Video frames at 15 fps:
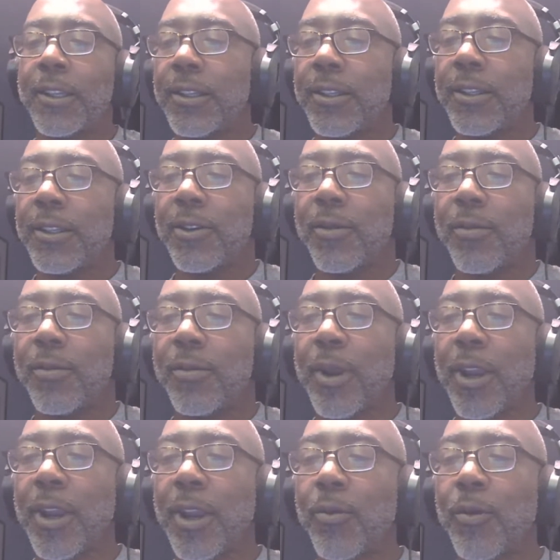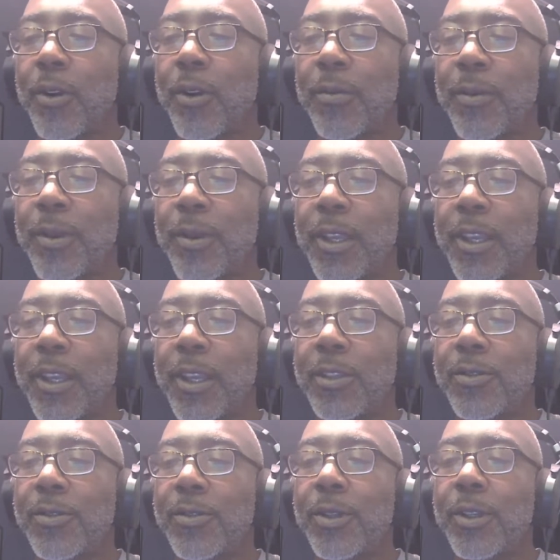So bear with me
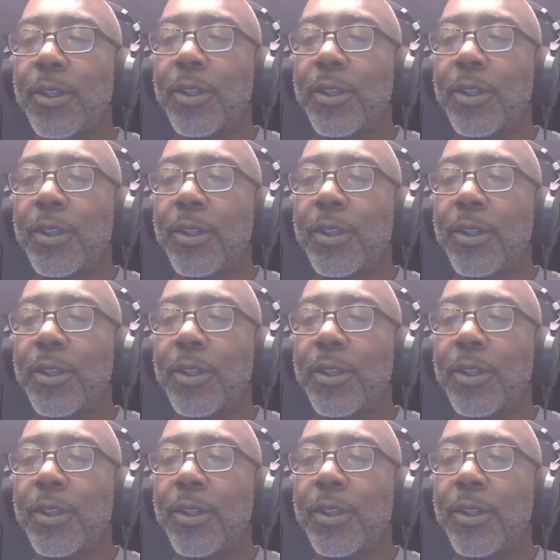as we